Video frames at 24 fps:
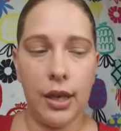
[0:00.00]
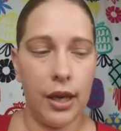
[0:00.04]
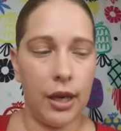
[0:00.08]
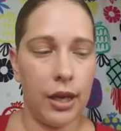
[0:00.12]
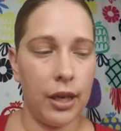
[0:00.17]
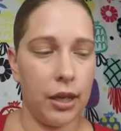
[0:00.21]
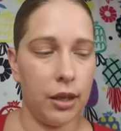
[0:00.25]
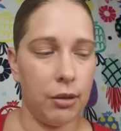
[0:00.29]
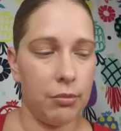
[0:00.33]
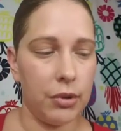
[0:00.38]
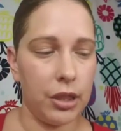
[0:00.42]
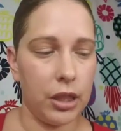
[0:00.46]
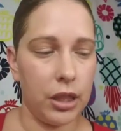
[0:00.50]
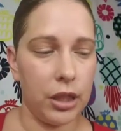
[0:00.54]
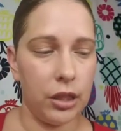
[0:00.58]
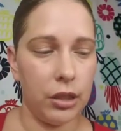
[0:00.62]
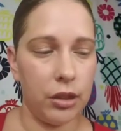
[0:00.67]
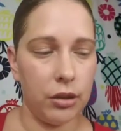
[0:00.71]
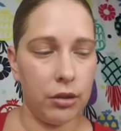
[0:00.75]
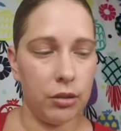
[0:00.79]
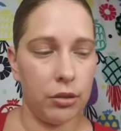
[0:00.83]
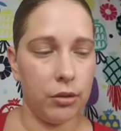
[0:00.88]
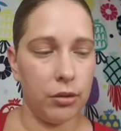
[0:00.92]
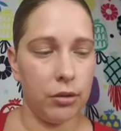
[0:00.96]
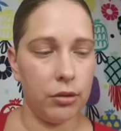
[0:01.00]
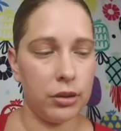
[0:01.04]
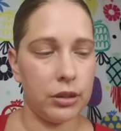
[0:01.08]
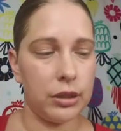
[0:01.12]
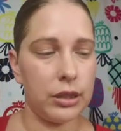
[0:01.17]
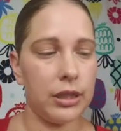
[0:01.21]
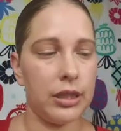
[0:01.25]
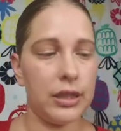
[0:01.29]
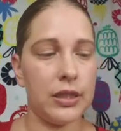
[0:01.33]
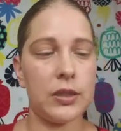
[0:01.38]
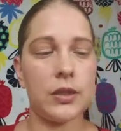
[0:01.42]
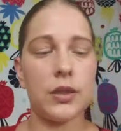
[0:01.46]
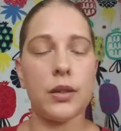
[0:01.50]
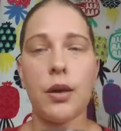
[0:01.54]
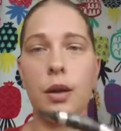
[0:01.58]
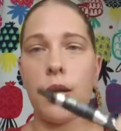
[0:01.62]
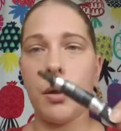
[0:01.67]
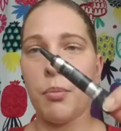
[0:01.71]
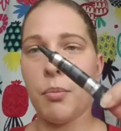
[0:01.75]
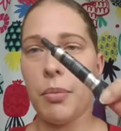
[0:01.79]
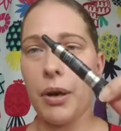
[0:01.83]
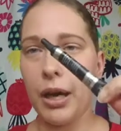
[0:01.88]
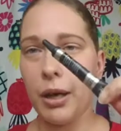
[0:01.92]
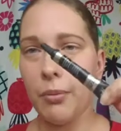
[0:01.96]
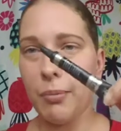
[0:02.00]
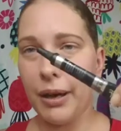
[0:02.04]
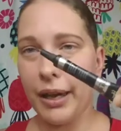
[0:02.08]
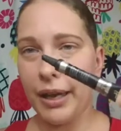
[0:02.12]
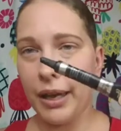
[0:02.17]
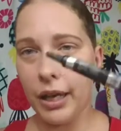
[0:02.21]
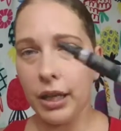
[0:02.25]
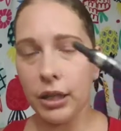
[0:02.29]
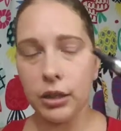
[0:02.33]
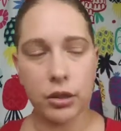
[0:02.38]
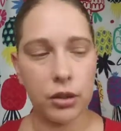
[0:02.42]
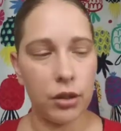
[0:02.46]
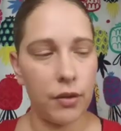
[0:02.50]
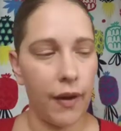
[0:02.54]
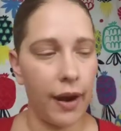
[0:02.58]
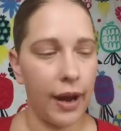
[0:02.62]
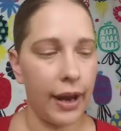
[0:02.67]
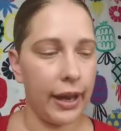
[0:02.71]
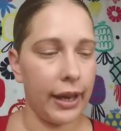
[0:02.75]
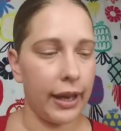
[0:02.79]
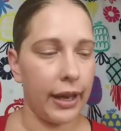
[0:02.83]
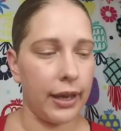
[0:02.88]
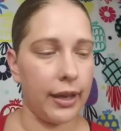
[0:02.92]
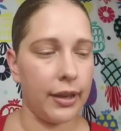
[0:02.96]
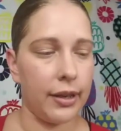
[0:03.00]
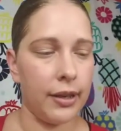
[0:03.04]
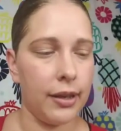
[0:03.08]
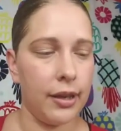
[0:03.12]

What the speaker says: I'm gonna use this Bye Bye Under Eye.